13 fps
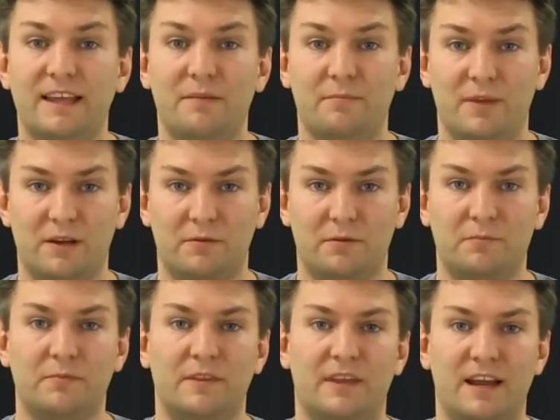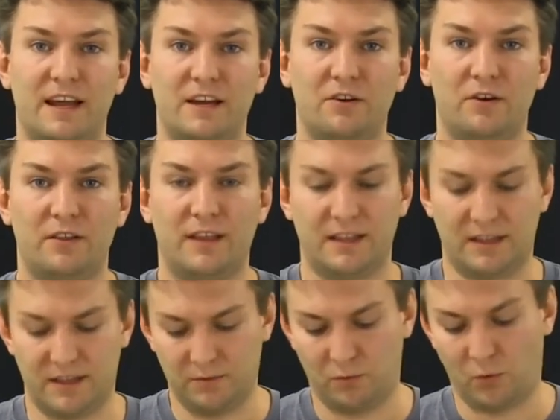that minimum, then I know that
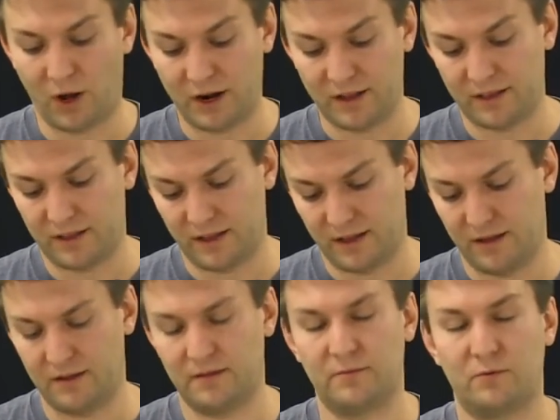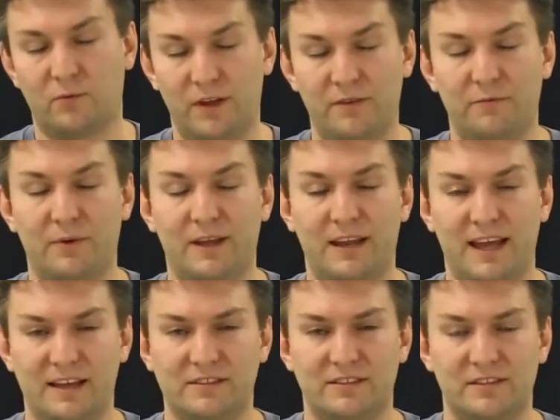one of the waveplate
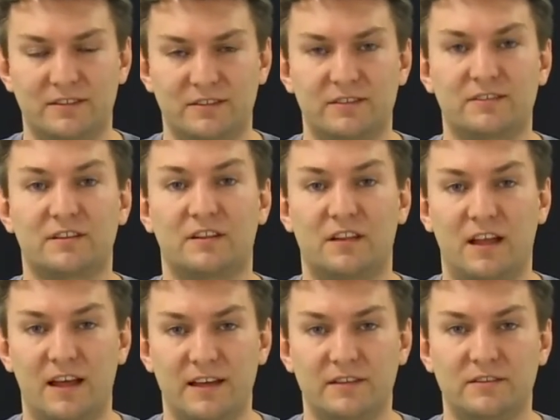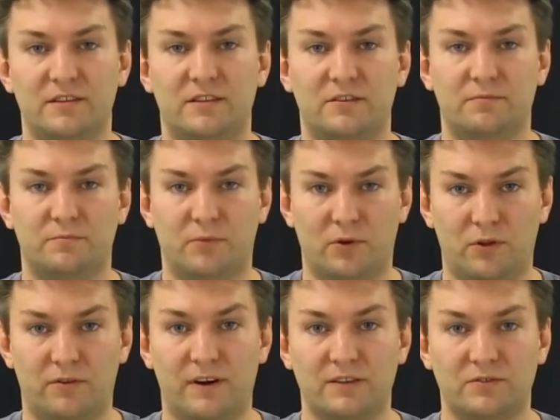axes is aligned to the
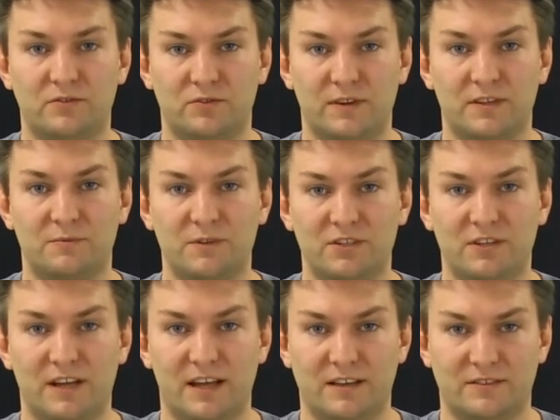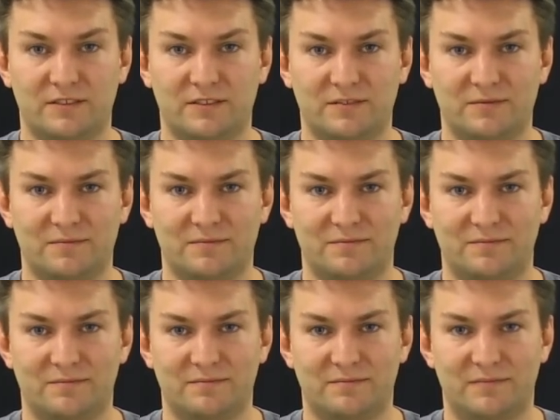polarizer's transmission axis.
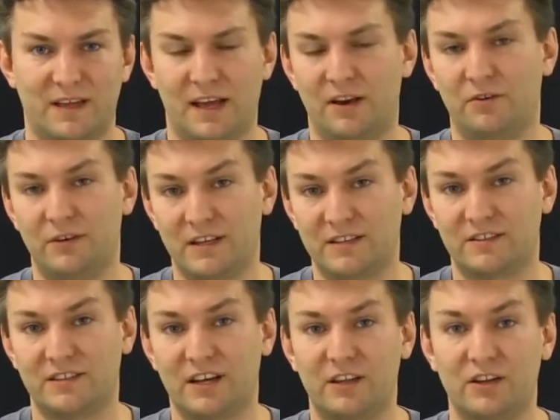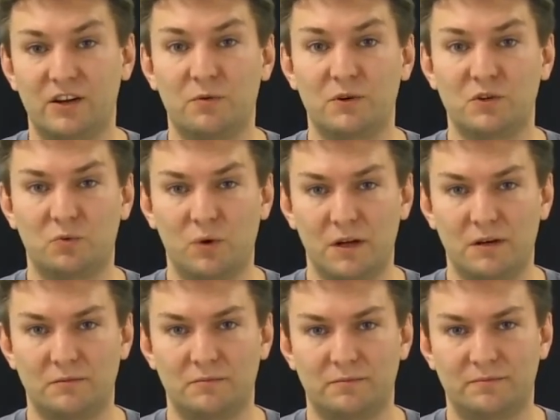I don't necessarily know which
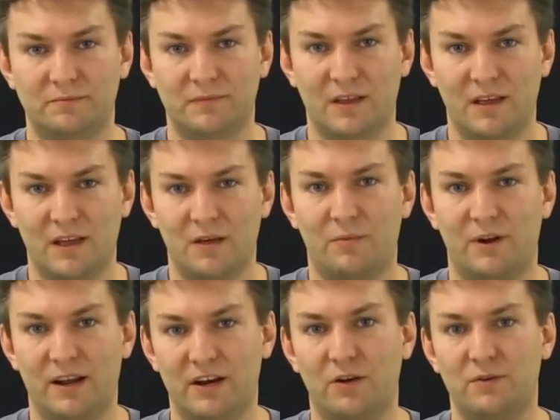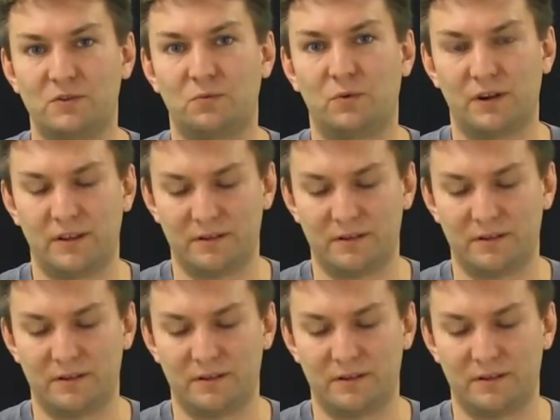one, but I know it's one of